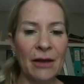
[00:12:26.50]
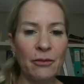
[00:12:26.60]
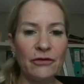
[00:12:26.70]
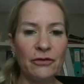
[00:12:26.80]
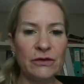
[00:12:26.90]

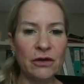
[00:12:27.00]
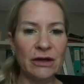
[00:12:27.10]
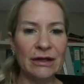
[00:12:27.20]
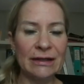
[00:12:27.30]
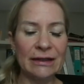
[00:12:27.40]
We've also
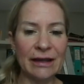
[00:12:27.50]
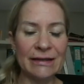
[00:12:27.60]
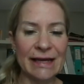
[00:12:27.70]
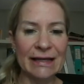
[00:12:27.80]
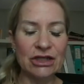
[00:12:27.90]
got a little
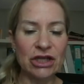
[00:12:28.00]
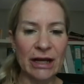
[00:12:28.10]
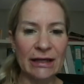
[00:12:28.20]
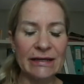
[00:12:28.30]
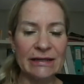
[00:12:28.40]
daily
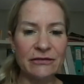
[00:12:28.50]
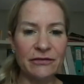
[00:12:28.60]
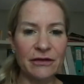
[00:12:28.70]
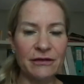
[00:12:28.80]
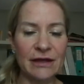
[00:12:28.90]
checklist
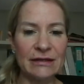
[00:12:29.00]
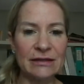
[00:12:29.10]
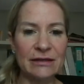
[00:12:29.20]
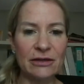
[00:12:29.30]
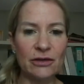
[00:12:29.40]
for the things
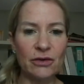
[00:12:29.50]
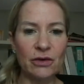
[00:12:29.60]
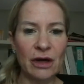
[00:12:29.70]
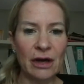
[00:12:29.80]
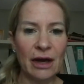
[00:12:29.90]
that
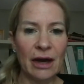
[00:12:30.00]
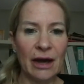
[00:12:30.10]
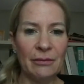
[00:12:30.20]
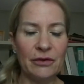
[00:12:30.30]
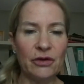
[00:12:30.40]
you
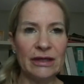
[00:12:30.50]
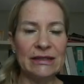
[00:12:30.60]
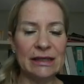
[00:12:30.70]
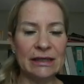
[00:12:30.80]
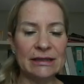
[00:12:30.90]
need
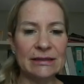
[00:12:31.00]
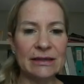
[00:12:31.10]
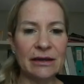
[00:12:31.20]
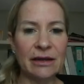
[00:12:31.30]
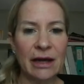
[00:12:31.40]
to
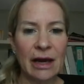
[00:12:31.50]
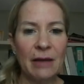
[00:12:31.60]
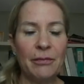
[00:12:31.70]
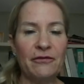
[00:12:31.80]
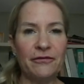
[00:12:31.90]
consider.
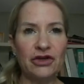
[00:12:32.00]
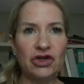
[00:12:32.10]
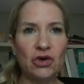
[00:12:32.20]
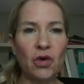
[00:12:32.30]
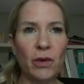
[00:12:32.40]
But for
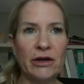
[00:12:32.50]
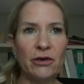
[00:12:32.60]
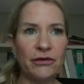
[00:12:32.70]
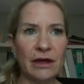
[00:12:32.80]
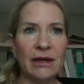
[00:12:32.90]
sure, when
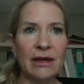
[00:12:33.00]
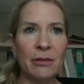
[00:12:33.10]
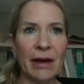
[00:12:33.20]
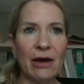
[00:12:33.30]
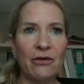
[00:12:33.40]
you're thinking
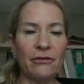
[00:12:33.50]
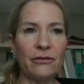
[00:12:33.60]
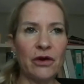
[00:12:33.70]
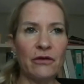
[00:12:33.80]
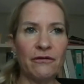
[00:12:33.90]
about,
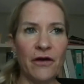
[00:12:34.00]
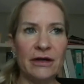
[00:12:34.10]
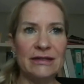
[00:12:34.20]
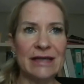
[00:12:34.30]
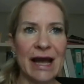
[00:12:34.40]

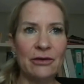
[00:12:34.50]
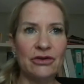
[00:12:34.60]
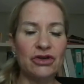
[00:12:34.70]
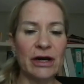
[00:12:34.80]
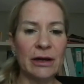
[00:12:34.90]
first
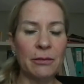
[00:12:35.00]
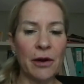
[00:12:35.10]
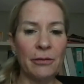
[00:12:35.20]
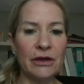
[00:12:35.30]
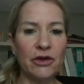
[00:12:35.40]
house training a
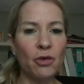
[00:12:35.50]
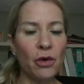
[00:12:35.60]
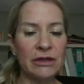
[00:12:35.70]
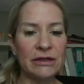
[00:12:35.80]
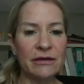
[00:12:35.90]
puppy, you
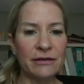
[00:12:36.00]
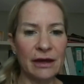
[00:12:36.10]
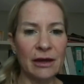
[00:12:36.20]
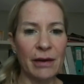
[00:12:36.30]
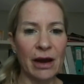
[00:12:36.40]
want to
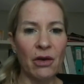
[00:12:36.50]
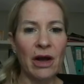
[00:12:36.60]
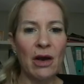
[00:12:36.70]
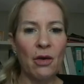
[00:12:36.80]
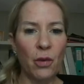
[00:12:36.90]
think about,
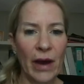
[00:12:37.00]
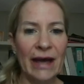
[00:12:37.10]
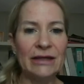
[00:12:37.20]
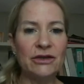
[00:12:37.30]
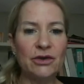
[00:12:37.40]

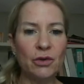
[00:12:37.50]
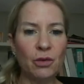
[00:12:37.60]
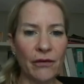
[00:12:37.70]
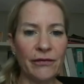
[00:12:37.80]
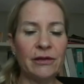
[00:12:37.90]
where do you
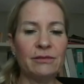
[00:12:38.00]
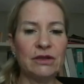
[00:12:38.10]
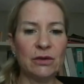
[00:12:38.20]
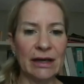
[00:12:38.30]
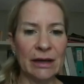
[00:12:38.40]
want them
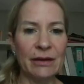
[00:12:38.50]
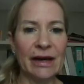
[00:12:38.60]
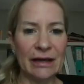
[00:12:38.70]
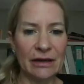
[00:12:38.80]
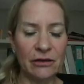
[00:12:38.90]
to
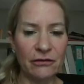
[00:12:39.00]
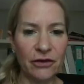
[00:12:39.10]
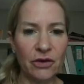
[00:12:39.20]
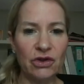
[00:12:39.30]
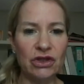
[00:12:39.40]
eliminate in the
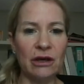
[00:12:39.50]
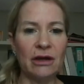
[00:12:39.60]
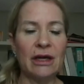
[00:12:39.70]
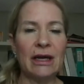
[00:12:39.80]
future?